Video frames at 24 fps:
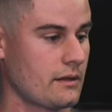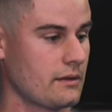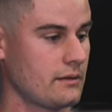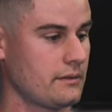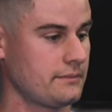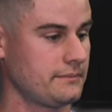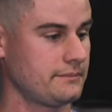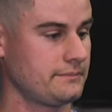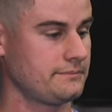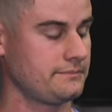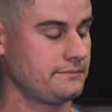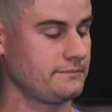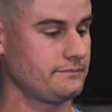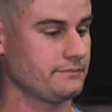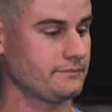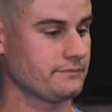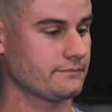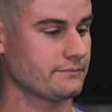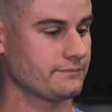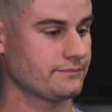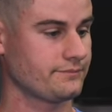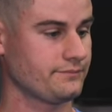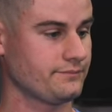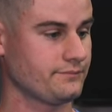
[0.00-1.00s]

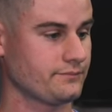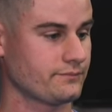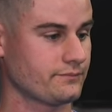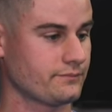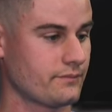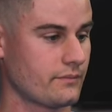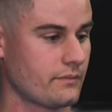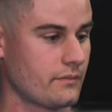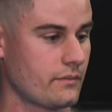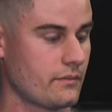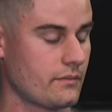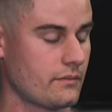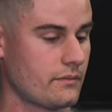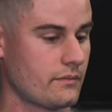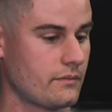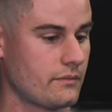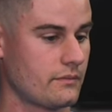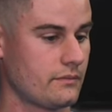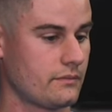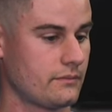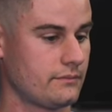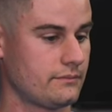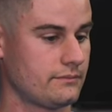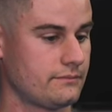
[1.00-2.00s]

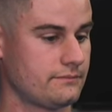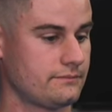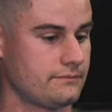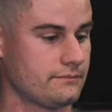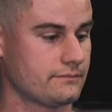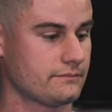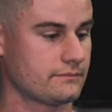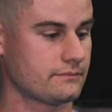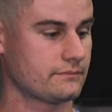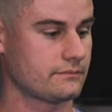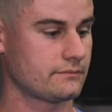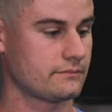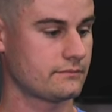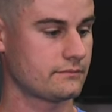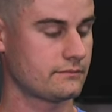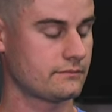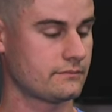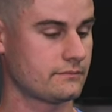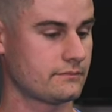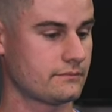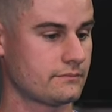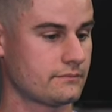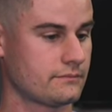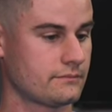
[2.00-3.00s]

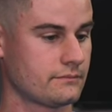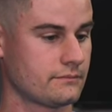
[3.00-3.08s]
The person shown says nothing.